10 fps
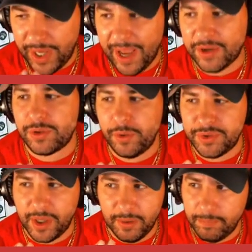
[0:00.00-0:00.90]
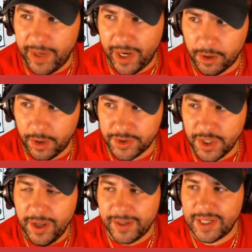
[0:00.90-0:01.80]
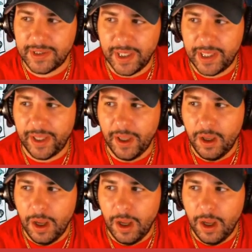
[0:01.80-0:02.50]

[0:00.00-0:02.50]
the Astros and Mariners because I think